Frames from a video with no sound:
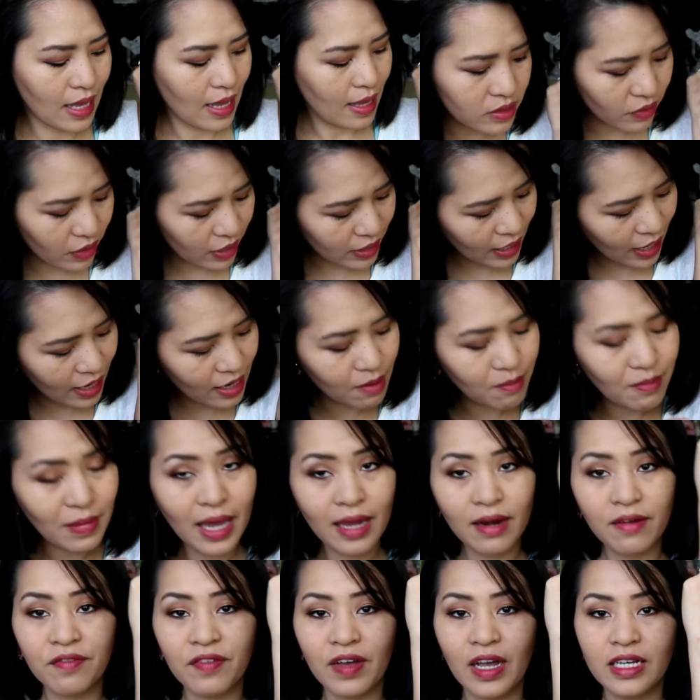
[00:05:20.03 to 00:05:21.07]
So it kind of
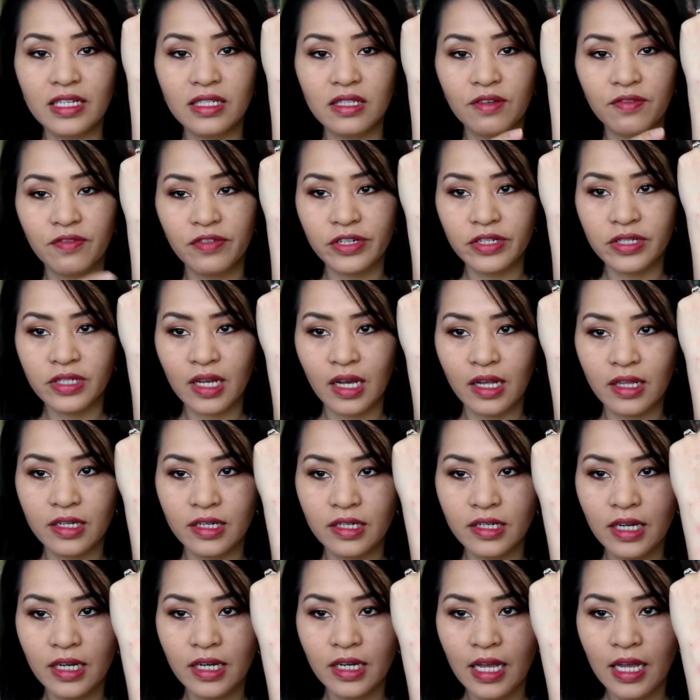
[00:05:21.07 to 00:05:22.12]
mattifies the first
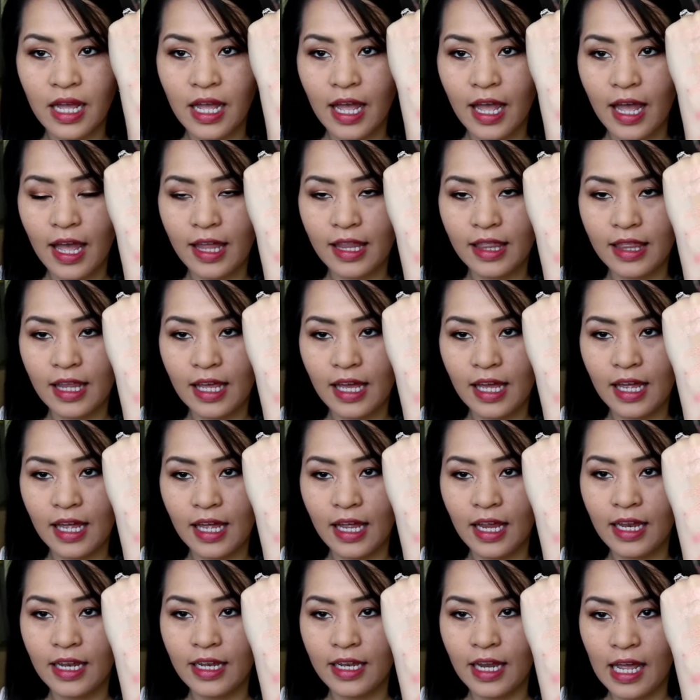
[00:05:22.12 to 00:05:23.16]
color, and
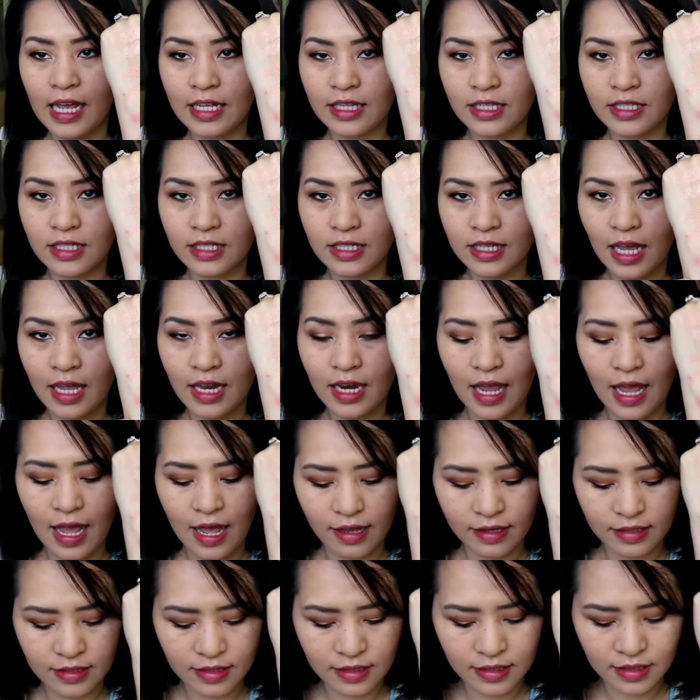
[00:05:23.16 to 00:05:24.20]
then it just kind of
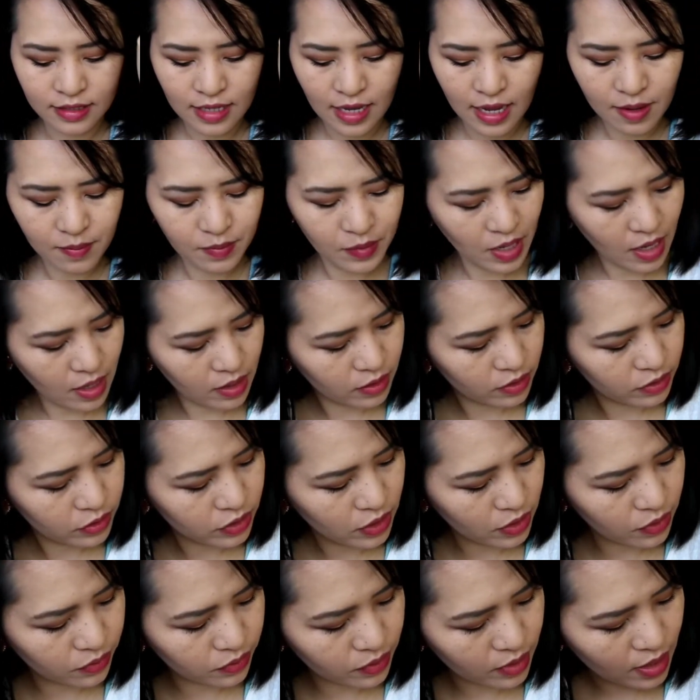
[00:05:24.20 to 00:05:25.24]
has the same color
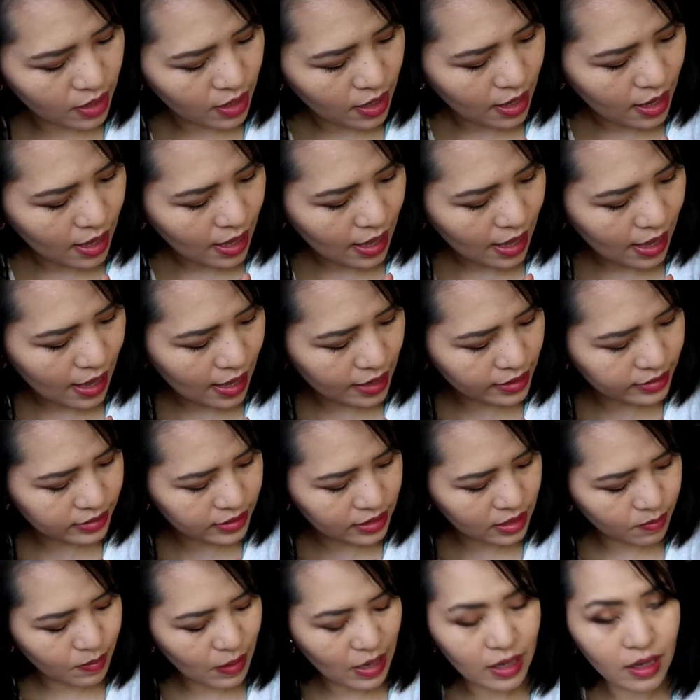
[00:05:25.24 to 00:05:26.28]
tone as
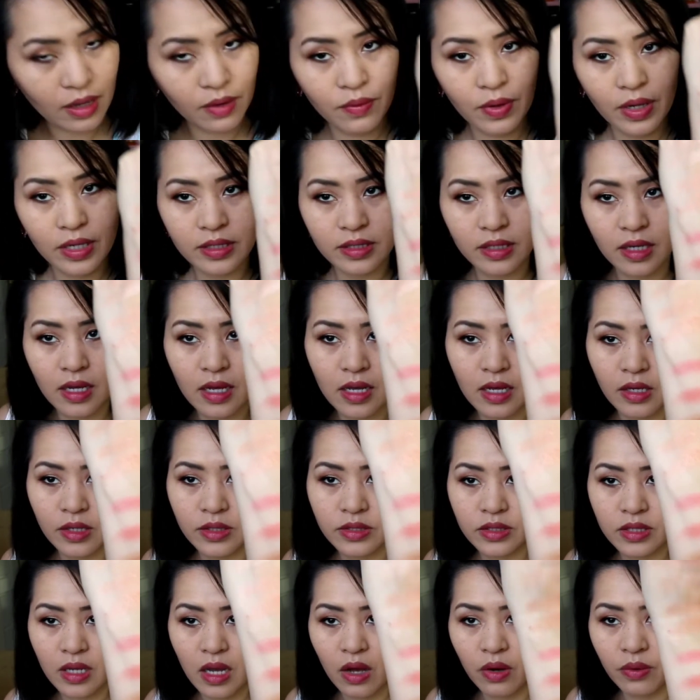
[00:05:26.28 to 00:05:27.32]
the Becca one.
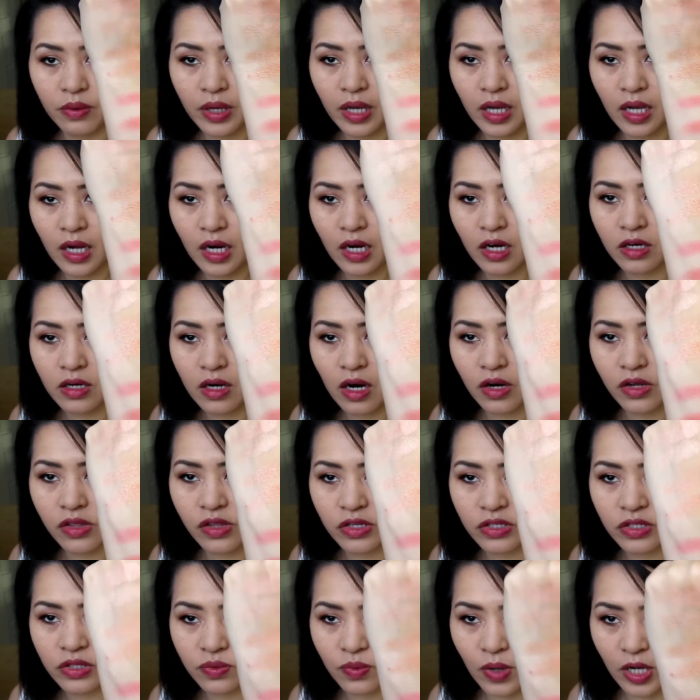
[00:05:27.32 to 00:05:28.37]
So here are
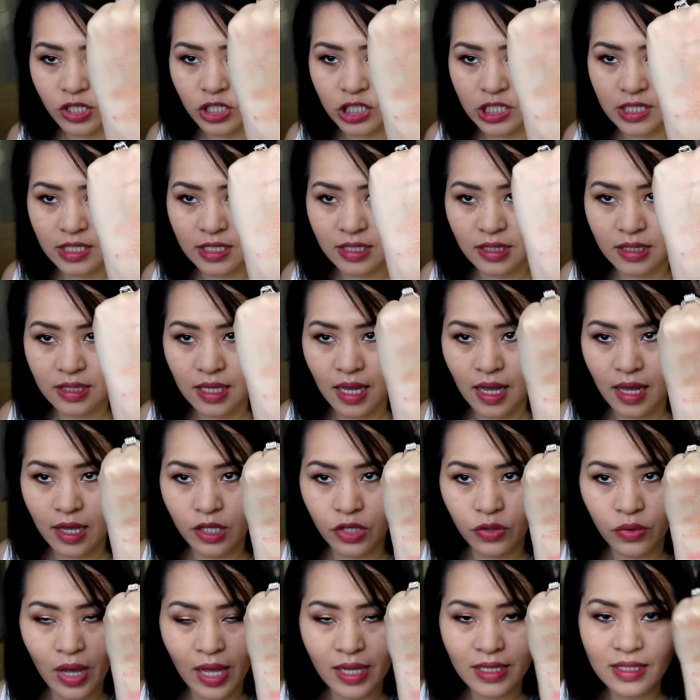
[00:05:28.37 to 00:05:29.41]
the swatches.
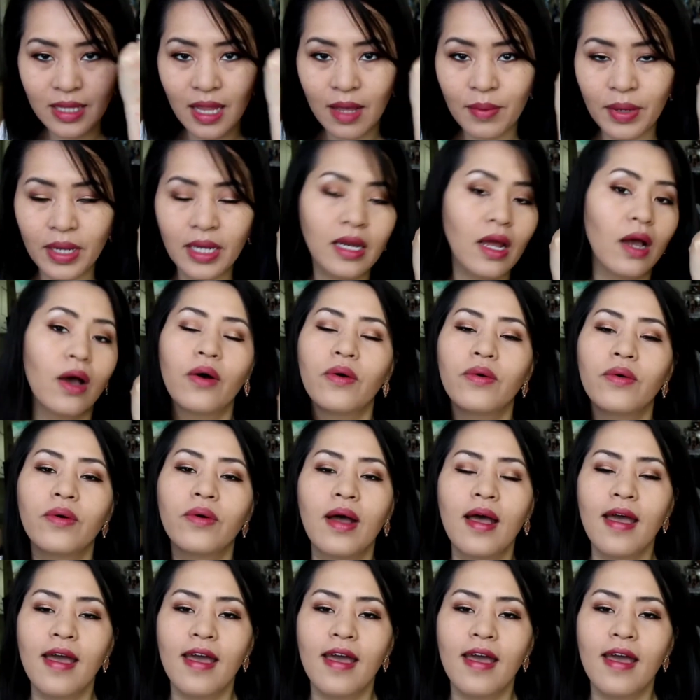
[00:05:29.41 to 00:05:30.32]
You guys let me know